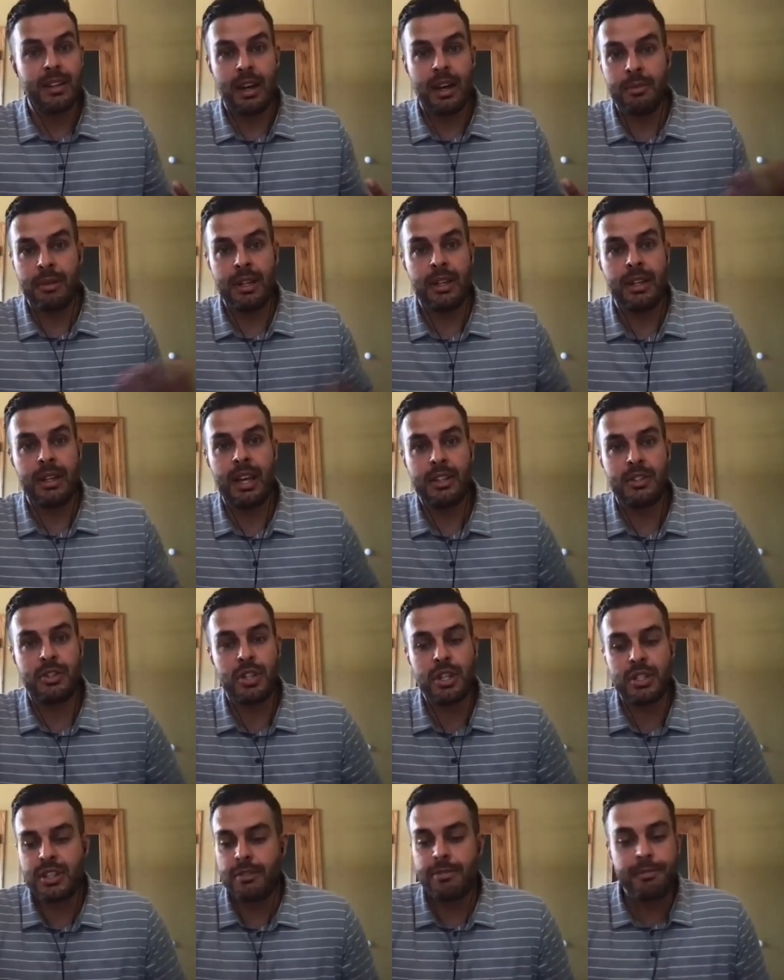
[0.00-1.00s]
i mean it's
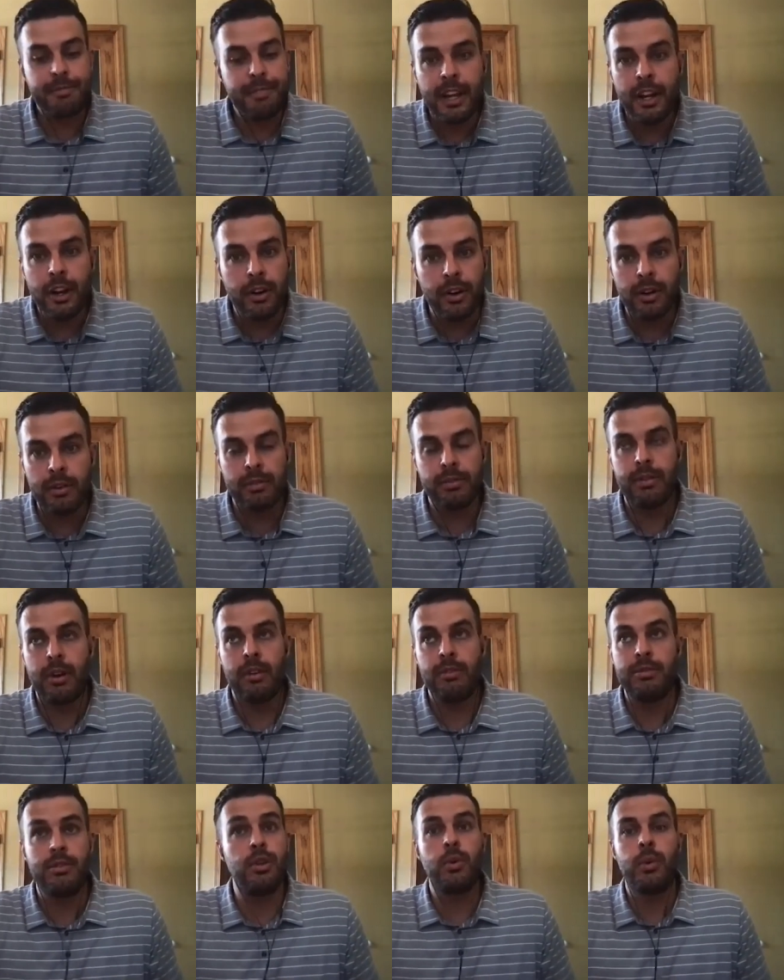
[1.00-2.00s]
just the fear of
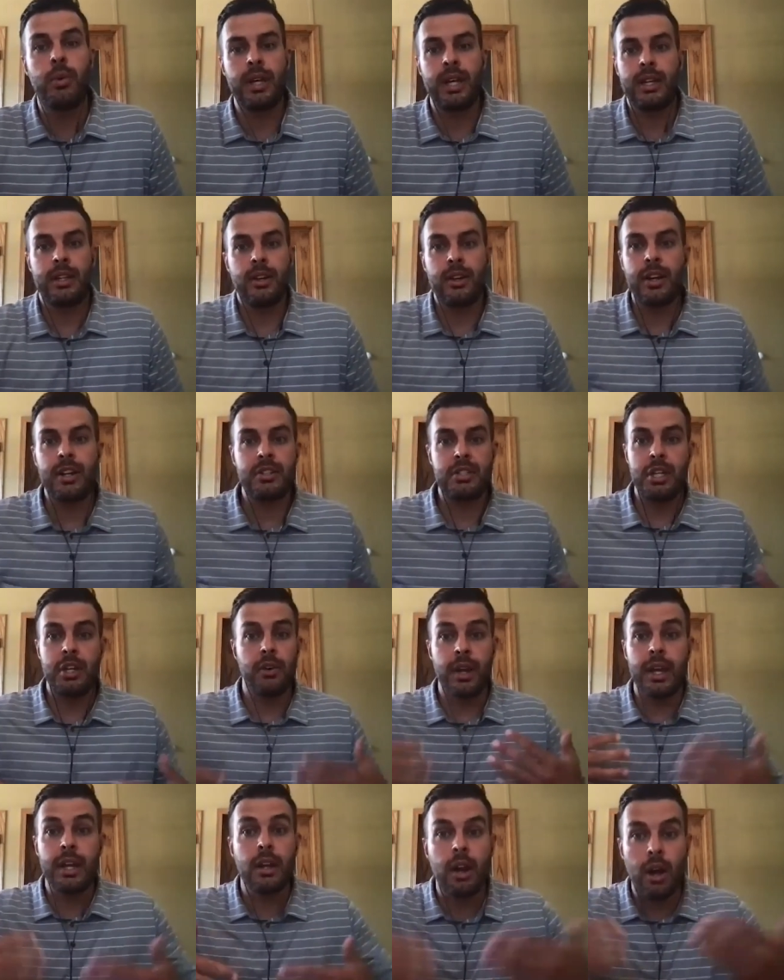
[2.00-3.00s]
of doing it you're going to see
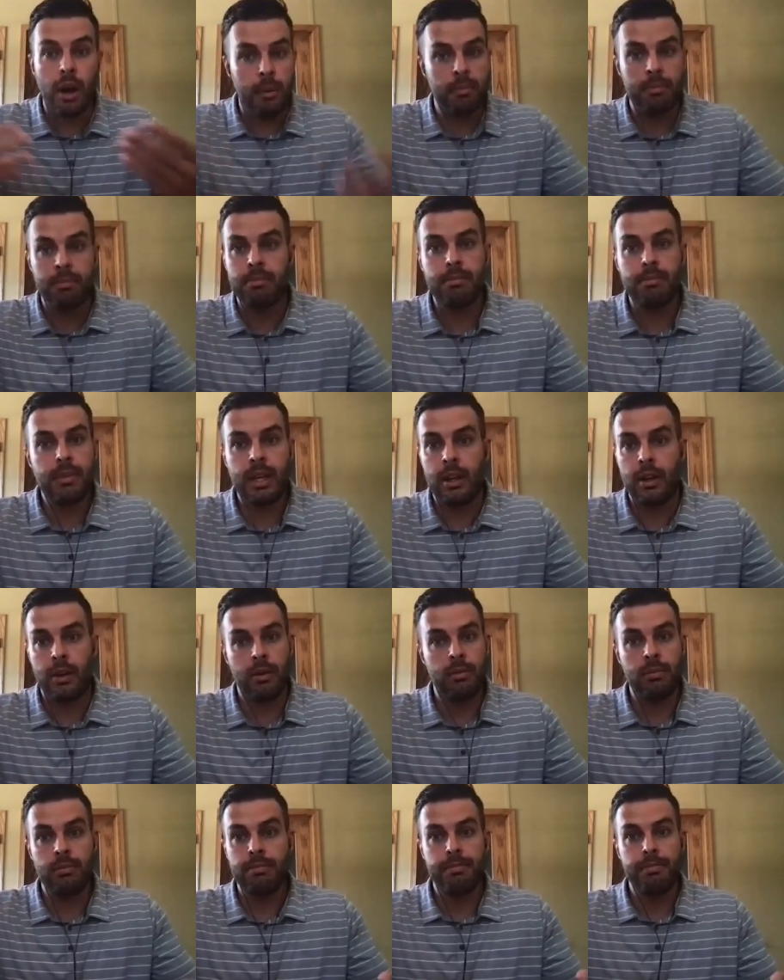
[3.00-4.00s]
your income you
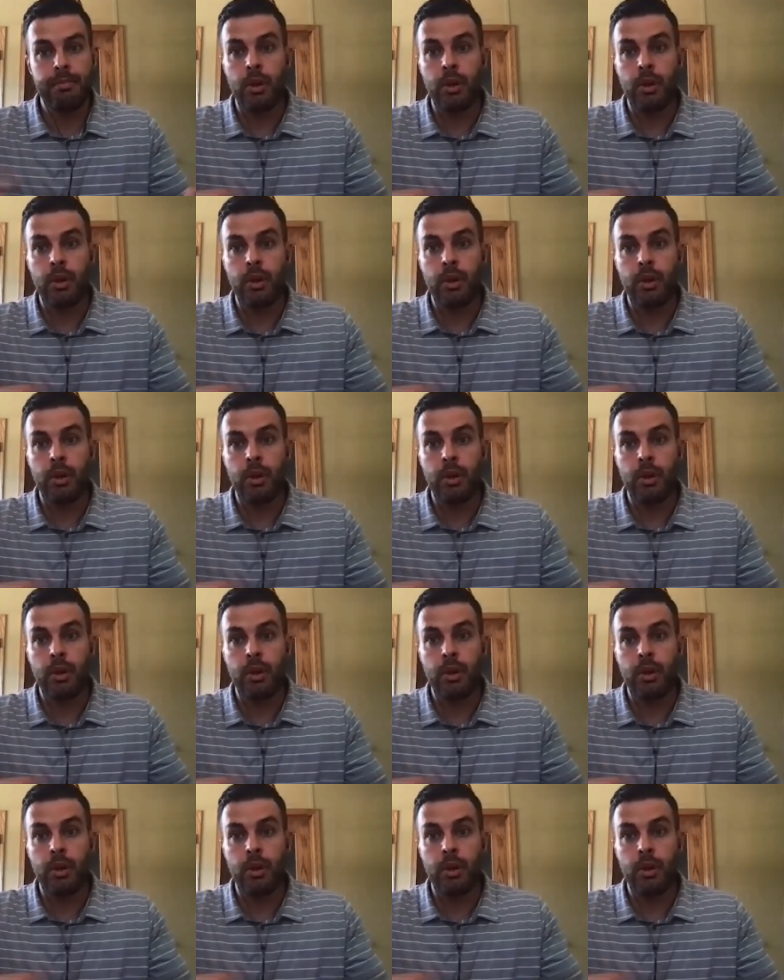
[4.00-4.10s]
know